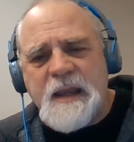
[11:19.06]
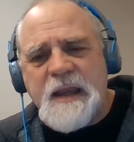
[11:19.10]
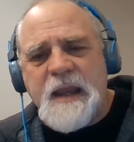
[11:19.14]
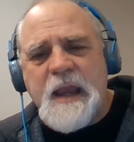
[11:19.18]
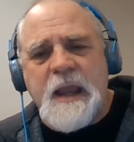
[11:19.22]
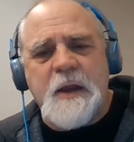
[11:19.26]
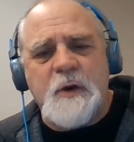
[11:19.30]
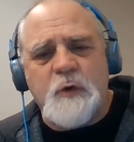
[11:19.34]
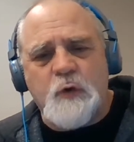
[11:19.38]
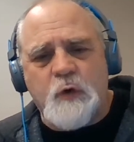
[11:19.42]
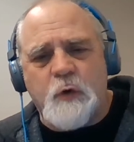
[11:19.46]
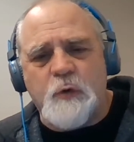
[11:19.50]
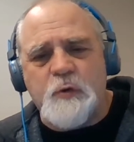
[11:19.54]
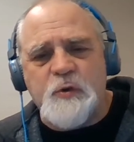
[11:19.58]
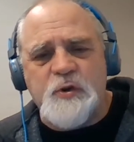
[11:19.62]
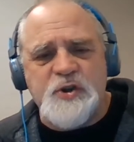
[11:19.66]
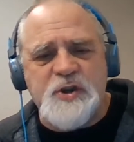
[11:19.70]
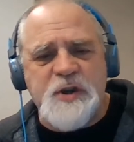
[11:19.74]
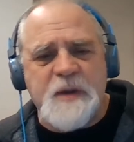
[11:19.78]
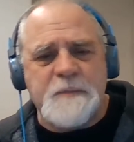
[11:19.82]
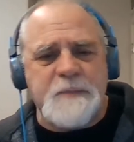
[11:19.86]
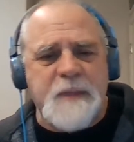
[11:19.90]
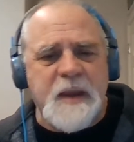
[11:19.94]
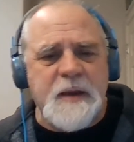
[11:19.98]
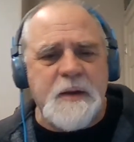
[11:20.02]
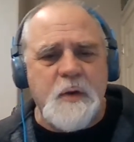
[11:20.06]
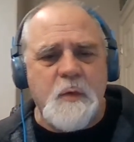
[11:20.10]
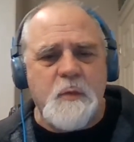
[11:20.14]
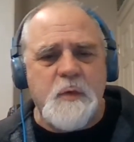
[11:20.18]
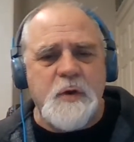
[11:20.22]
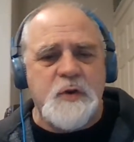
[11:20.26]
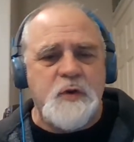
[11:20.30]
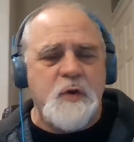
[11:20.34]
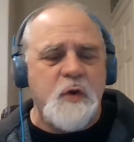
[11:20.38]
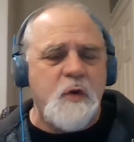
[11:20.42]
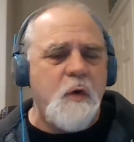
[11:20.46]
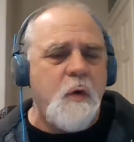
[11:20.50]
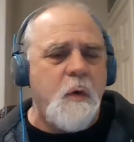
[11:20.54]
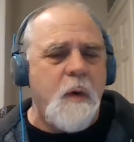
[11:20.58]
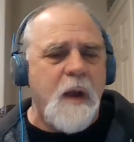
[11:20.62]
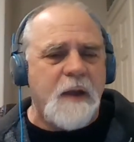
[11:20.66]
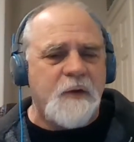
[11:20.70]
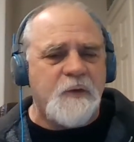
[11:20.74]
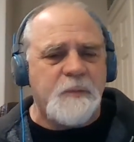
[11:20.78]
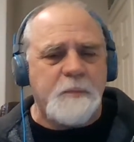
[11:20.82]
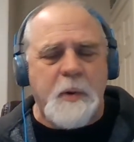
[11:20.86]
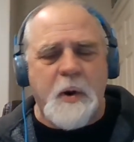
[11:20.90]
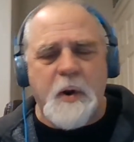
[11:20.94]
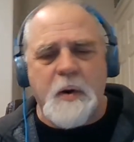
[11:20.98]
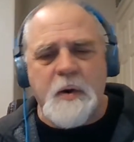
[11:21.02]
internship that you would do
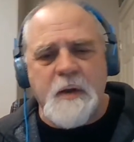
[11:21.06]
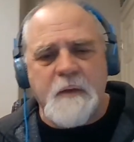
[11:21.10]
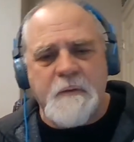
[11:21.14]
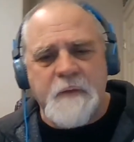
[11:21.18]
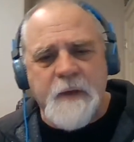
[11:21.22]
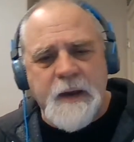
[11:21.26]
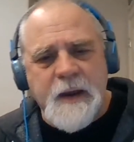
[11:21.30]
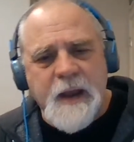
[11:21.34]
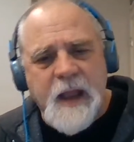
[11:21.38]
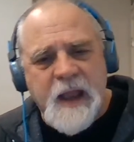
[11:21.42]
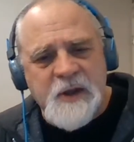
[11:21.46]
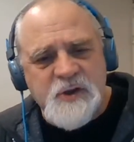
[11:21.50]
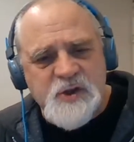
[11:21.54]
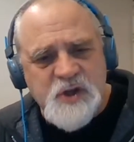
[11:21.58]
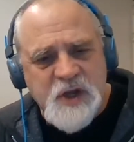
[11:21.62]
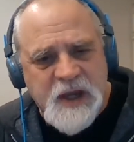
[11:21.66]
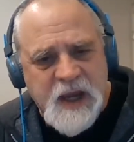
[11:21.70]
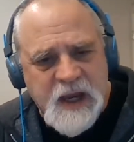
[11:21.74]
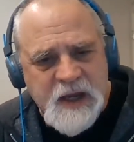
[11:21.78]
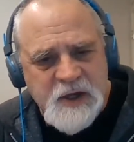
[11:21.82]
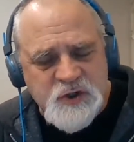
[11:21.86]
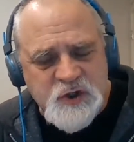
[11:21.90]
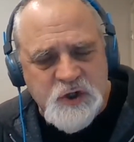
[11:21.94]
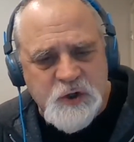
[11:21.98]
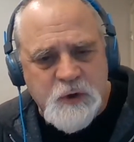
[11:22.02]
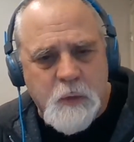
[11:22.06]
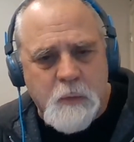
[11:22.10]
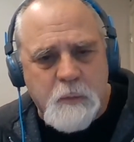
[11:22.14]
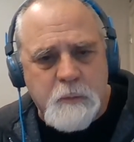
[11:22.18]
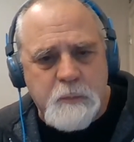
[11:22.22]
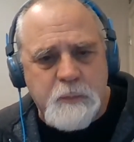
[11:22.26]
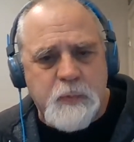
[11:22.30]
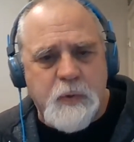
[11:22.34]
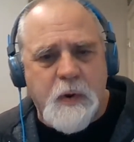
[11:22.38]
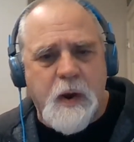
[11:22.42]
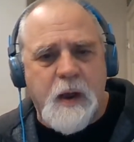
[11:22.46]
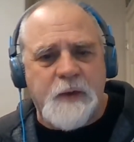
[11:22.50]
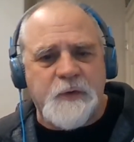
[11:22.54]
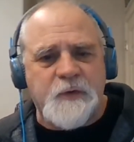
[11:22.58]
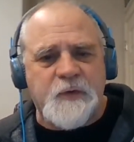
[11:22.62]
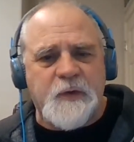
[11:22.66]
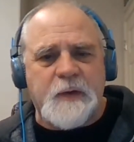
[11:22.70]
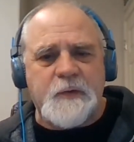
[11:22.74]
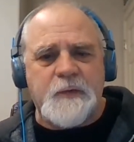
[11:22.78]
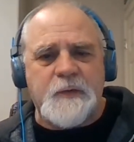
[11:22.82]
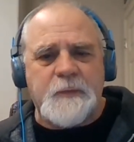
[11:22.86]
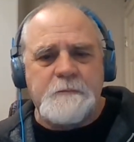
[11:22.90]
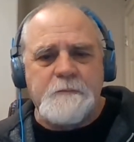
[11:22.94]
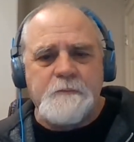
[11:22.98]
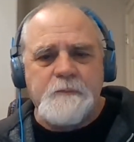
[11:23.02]
as part of an educational
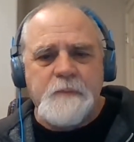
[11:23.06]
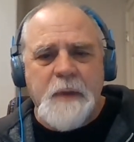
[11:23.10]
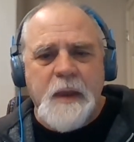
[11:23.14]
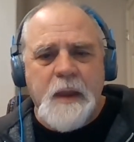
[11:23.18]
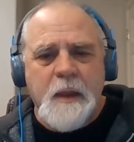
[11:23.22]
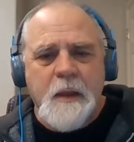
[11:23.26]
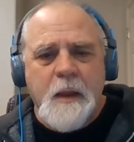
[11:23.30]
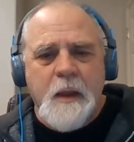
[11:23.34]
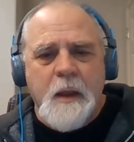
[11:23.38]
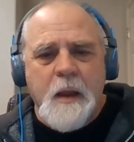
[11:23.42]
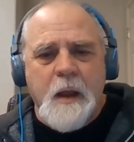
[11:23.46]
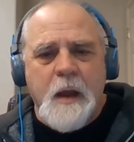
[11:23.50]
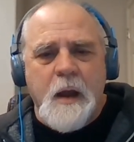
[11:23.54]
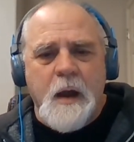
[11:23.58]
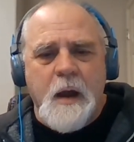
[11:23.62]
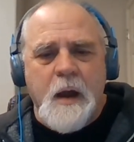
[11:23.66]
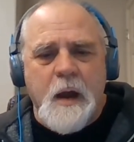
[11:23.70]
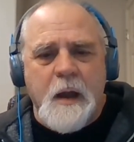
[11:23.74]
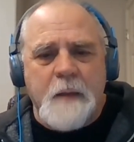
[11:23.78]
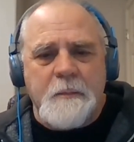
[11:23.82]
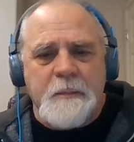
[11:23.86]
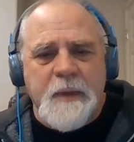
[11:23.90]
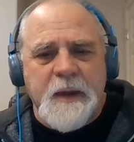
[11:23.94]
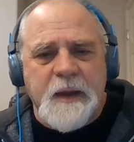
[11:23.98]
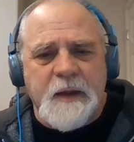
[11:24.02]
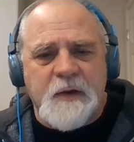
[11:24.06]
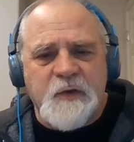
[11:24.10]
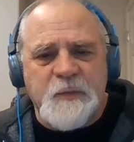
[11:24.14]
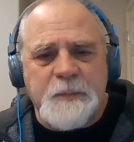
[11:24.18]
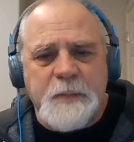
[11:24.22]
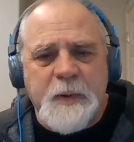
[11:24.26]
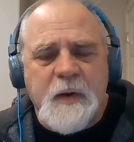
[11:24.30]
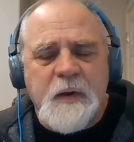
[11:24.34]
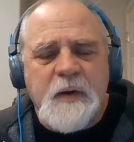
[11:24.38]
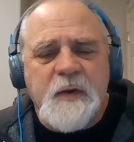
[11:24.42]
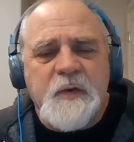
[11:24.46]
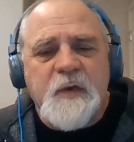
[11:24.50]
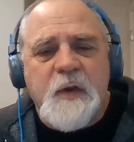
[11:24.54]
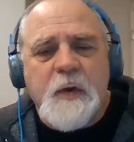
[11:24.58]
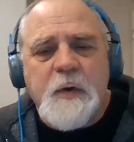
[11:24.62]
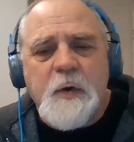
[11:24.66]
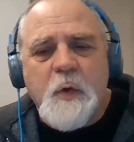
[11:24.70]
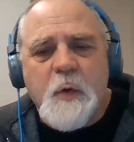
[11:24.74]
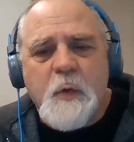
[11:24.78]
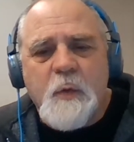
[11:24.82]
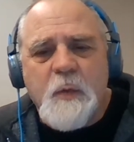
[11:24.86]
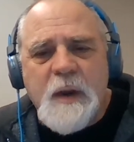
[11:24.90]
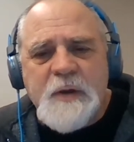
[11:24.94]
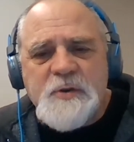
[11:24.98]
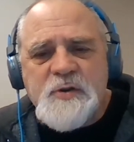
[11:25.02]
process. The experience
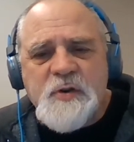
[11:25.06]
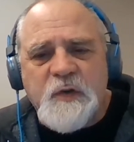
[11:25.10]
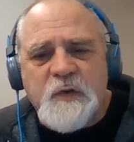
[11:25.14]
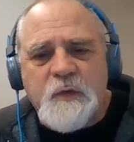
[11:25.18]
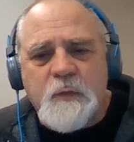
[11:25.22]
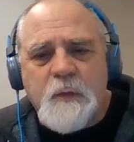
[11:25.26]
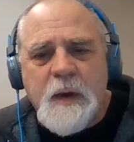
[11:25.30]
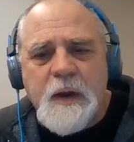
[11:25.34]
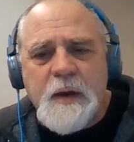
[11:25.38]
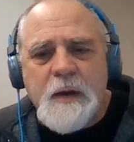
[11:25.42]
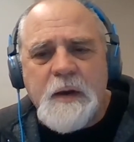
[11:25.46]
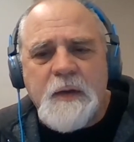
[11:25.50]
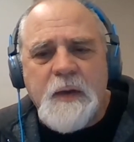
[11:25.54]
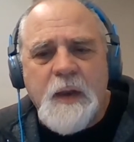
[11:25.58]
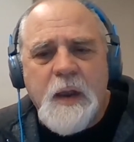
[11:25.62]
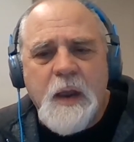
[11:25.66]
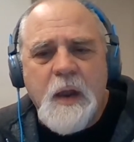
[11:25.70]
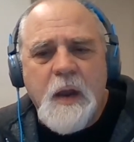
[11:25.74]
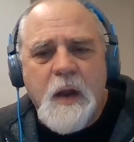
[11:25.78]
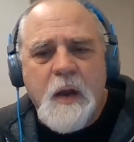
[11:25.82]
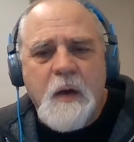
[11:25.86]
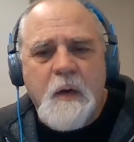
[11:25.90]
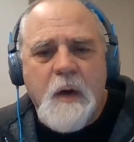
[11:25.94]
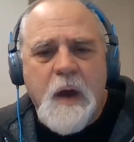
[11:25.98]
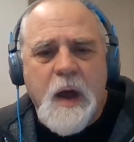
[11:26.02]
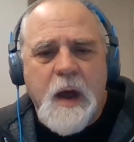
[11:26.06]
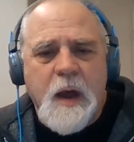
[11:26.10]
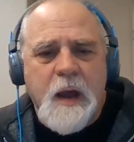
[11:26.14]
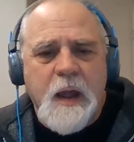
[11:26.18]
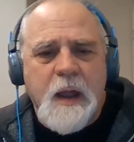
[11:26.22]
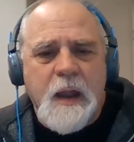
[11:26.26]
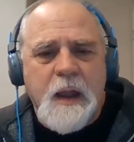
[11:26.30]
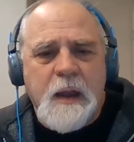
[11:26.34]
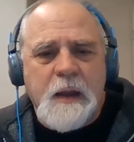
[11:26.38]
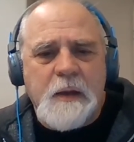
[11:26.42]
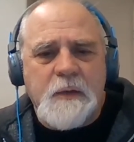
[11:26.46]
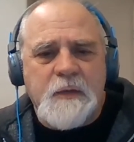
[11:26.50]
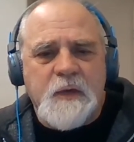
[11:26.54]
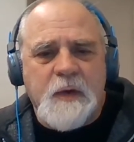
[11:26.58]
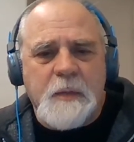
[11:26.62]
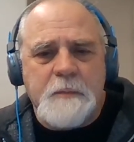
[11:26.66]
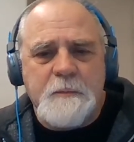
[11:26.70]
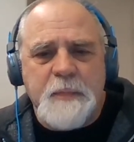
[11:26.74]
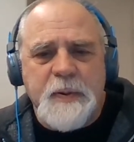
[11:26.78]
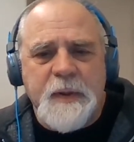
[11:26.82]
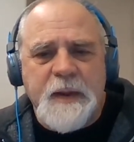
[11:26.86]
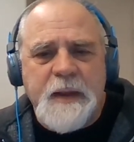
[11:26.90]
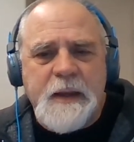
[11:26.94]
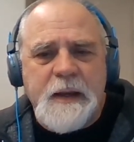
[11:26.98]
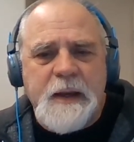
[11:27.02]
under a registrant is
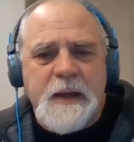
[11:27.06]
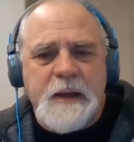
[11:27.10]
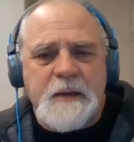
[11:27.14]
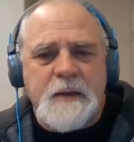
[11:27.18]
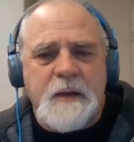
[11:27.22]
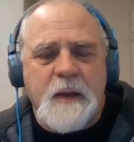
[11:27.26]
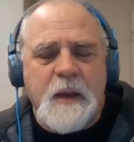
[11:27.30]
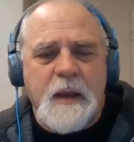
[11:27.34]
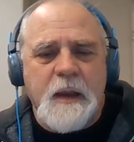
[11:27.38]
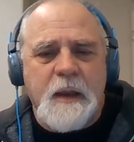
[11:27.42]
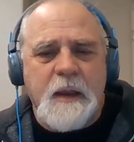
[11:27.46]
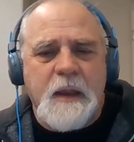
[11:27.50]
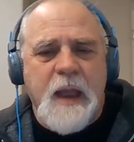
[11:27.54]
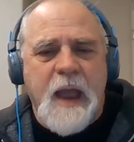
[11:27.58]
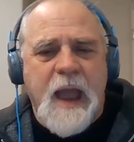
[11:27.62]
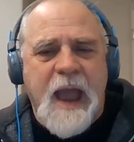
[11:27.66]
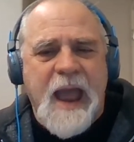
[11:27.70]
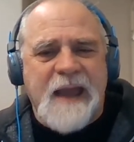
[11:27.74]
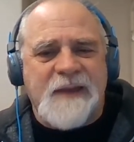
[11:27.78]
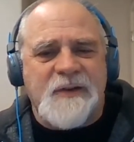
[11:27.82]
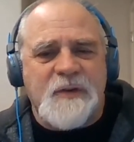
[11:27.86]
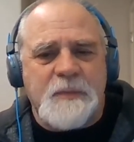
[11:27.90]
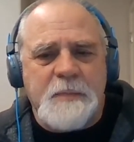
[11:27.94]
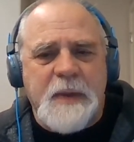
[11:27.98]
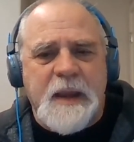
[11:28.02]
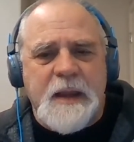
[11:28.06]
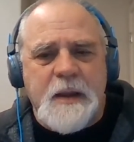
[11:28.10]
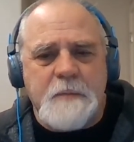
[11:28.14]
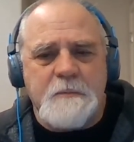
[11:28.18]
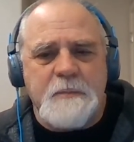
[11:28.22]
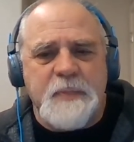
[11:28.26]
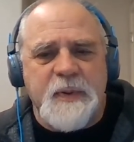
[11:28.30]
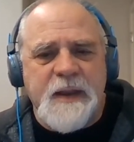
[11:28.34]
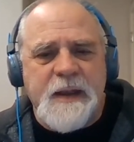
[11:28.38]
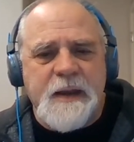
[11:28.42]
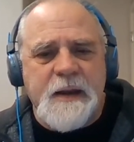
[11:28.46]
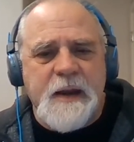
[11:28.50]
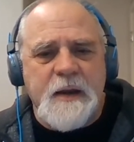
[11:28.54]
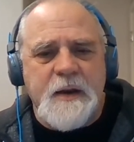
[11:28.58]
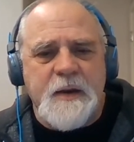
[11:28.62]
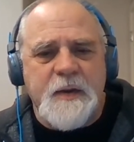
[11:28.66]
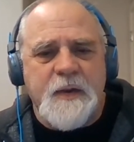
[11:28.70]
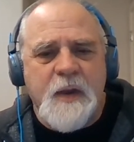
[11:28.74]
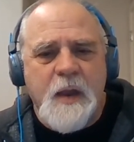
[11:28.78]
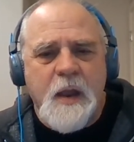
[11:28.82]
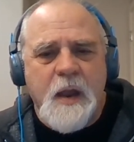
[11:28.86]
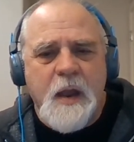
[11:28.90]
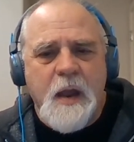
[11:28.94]
completed. It has to be completed